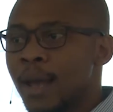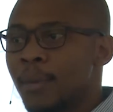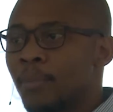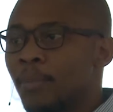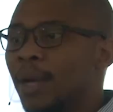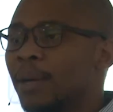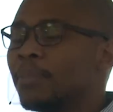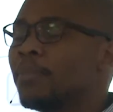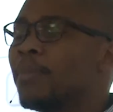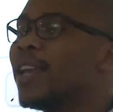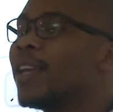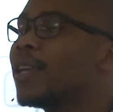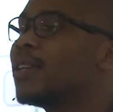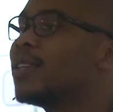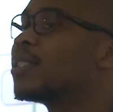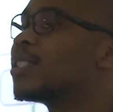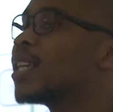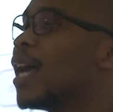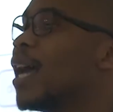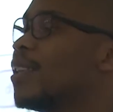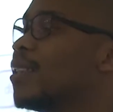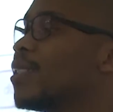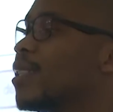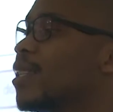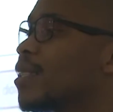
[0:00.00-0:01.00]
But making
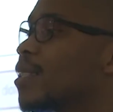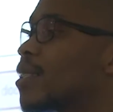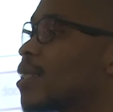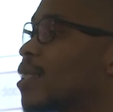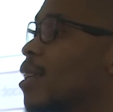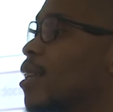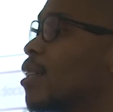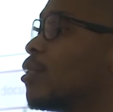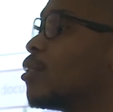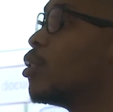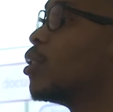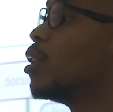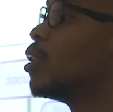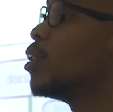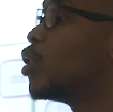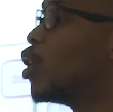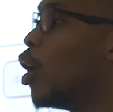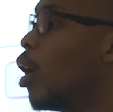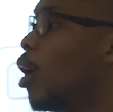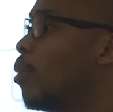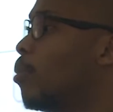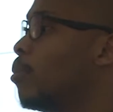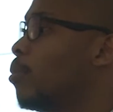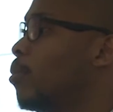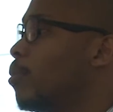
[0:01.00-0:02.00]
changes to the
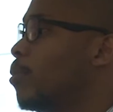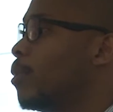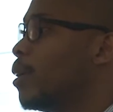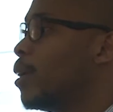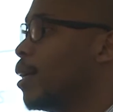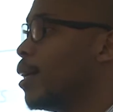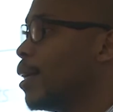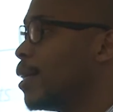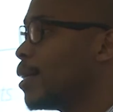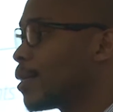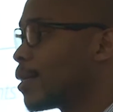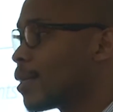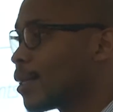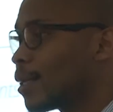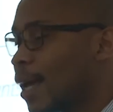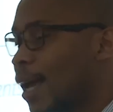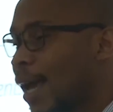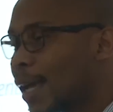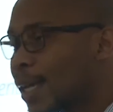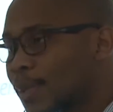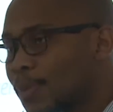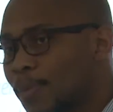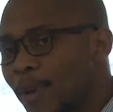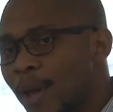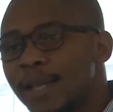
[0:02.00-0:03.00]
DOM is
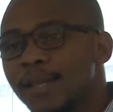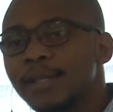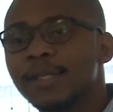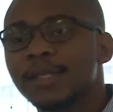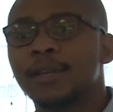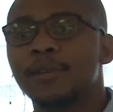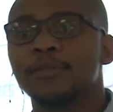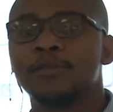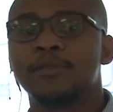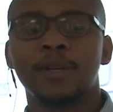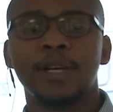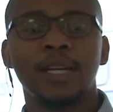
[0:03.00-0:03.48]
expensive.